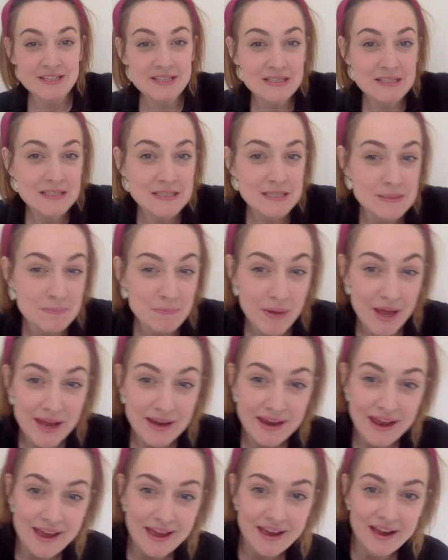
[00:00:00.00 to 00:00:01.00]

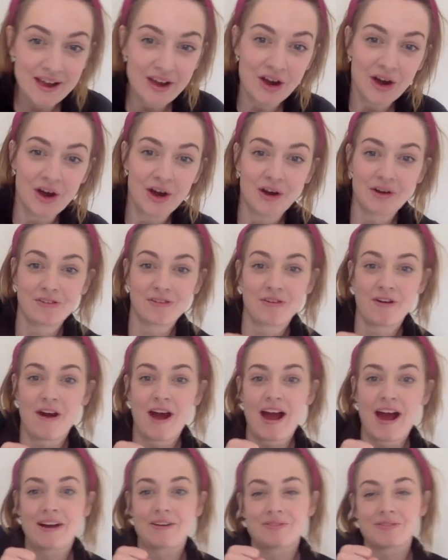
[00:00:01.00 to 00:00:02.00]
Spinning
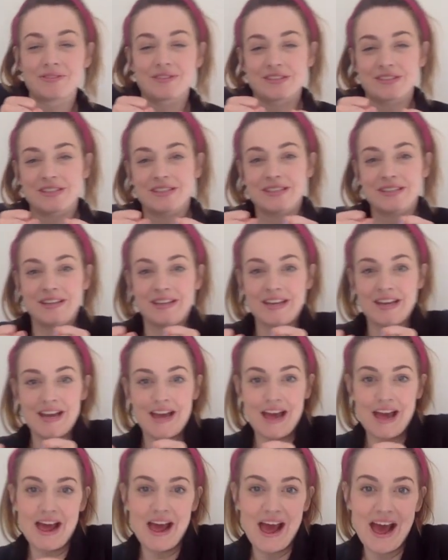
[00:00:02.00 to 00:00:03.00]
around
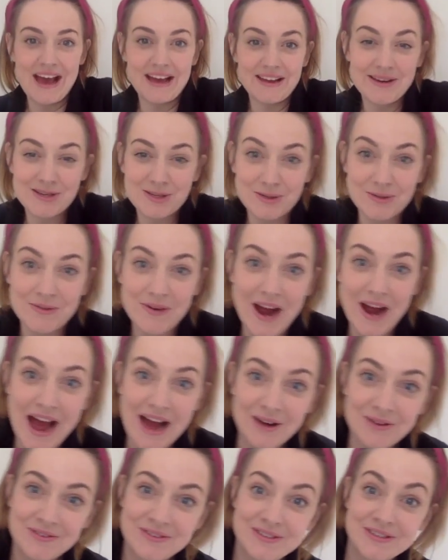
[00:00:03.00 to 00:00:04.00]
and
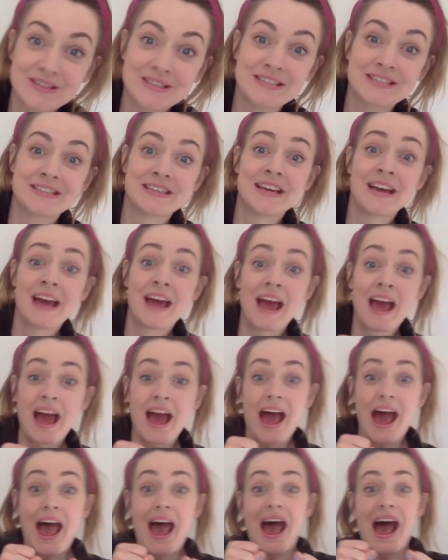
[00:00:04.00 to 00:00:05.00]
around
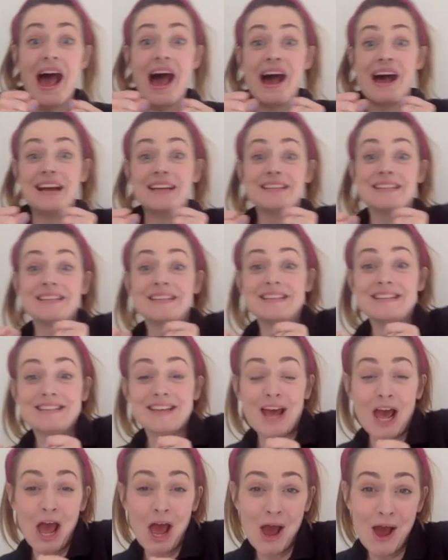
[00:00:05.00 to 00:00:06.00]
and
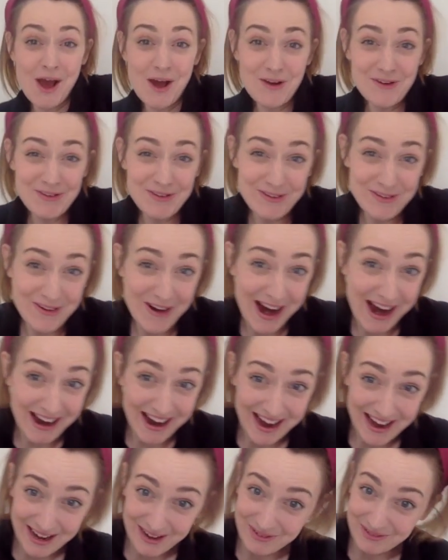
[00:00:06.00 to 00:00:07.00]

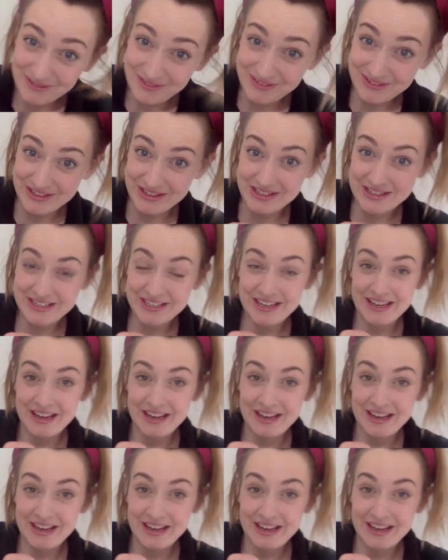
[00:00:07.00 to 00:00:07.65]
around,